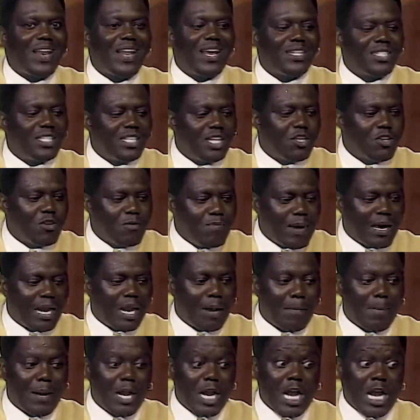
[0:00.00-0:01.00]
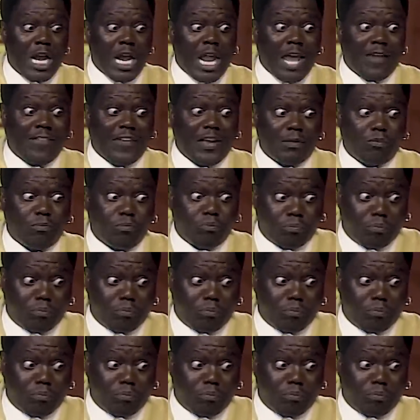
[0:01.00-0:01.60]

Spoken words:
I said, you better believe it.